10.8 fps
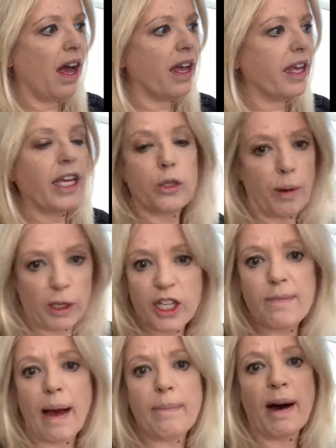he's
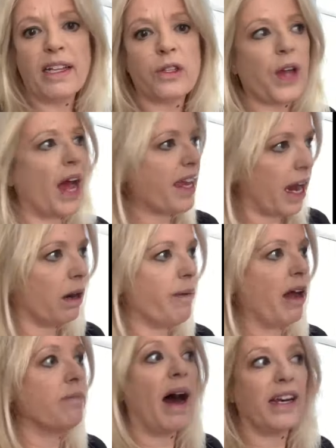pushing my buttons. I care
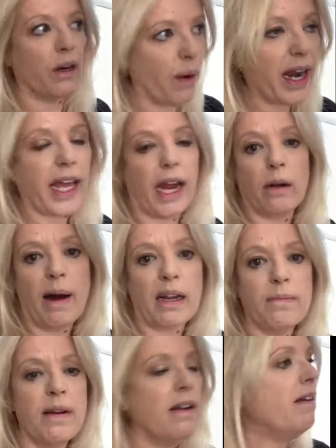about him. I don't want to care about
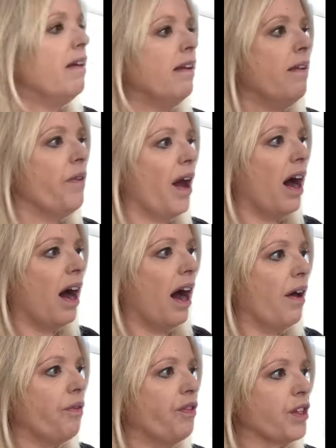him. Uh,
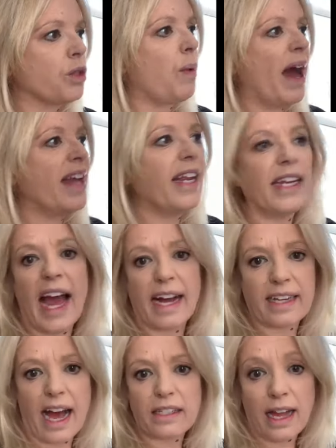this is why I need to act
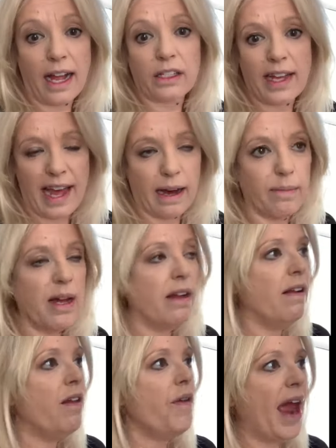hostile to him
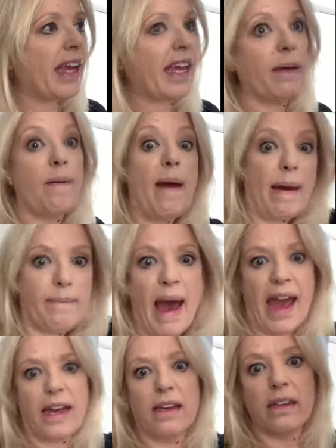and keep him at
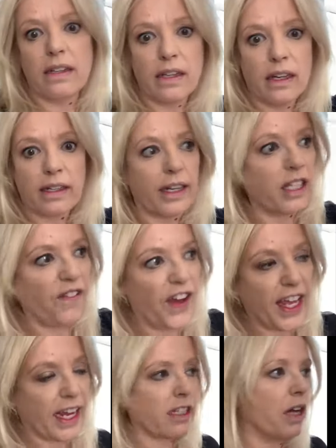bay. Because if I
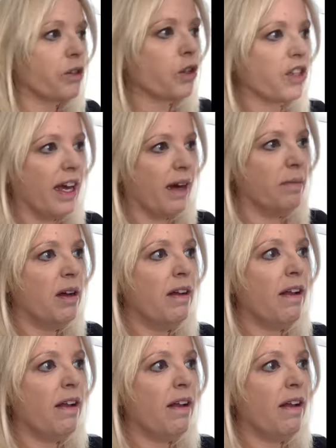get closer to him,